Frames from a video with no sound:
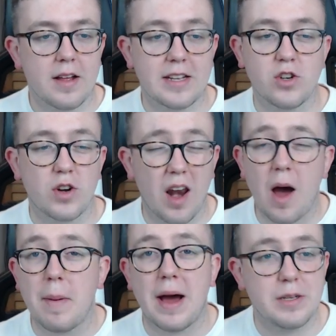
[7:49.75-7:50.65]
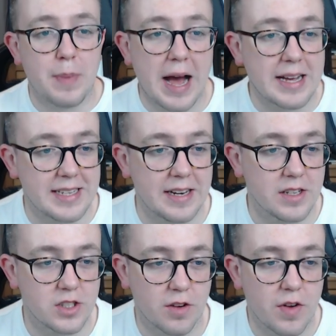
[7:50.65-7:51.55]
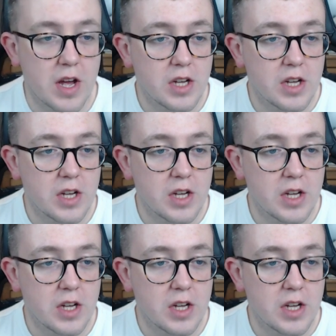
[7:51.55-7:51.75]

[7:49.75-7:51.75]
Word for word: they talk a lot about his passing and stuff.